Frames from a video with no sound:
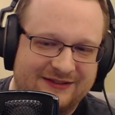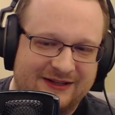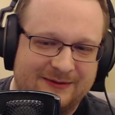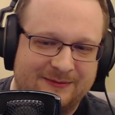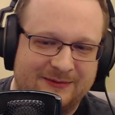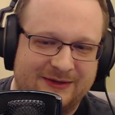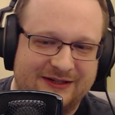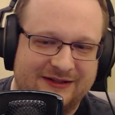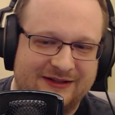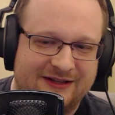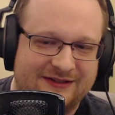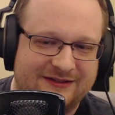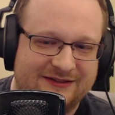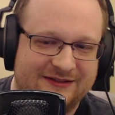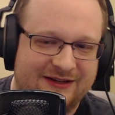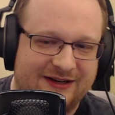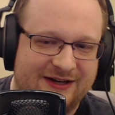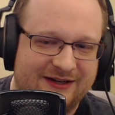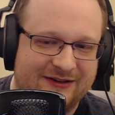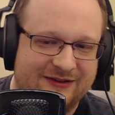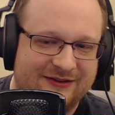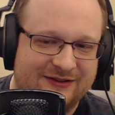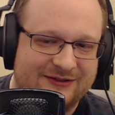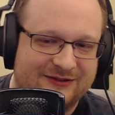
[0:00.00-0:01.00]
I mean, that's
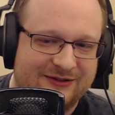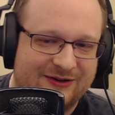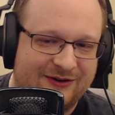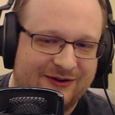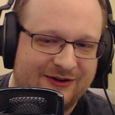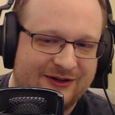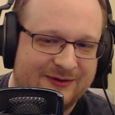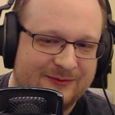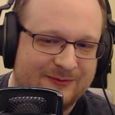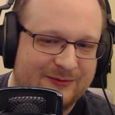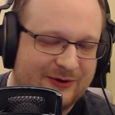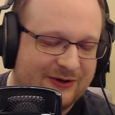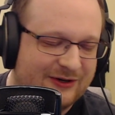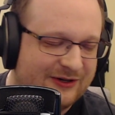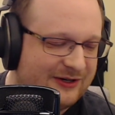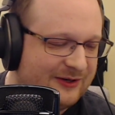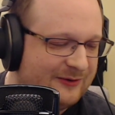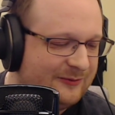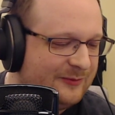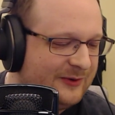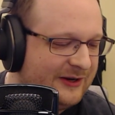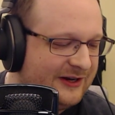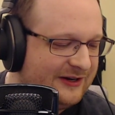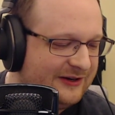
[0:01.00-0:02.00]
kind of the target
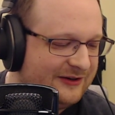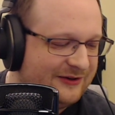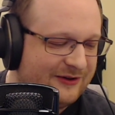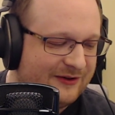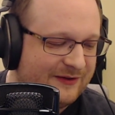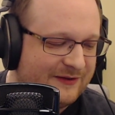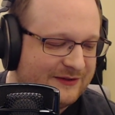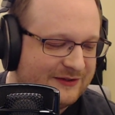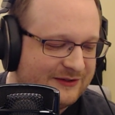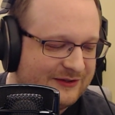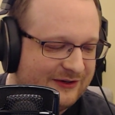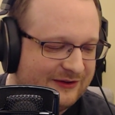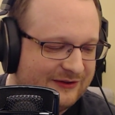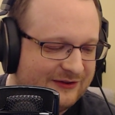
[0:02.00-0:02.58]
market Bang and Olufsen,